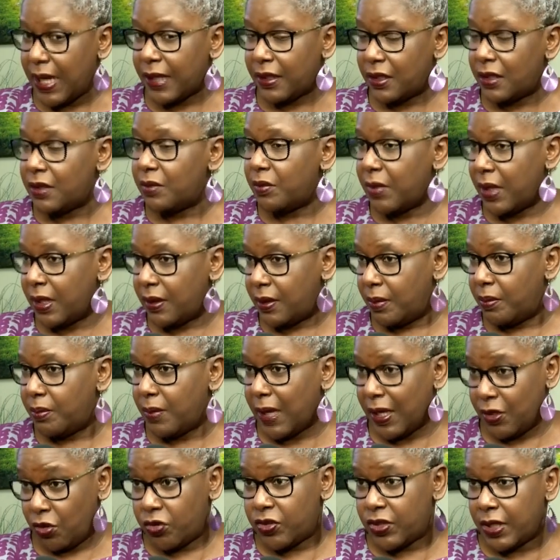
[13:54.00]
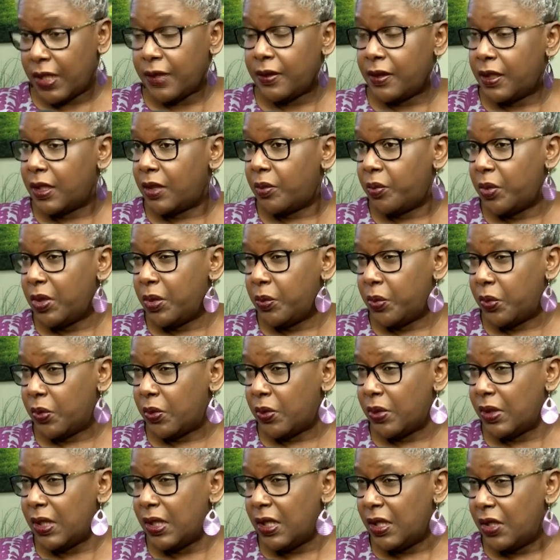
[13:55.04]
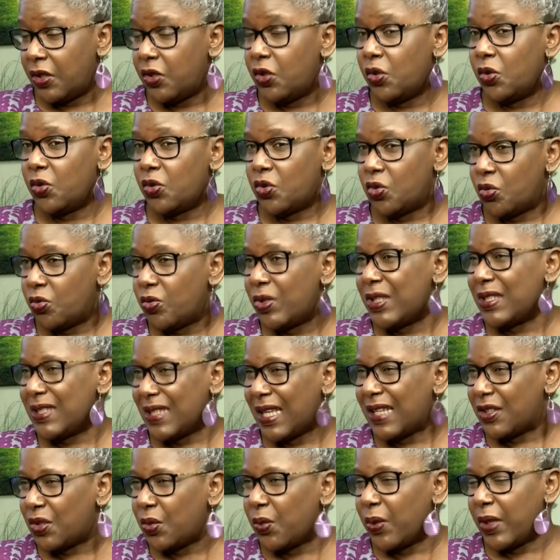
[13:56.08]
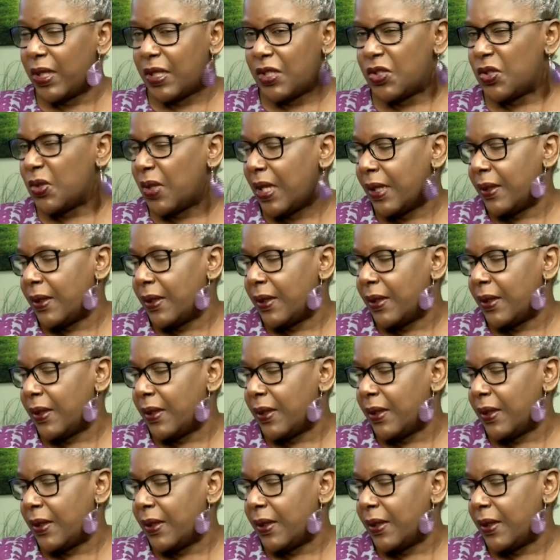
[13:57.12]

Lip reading: Black and minority ethnic people, to raise that awareness.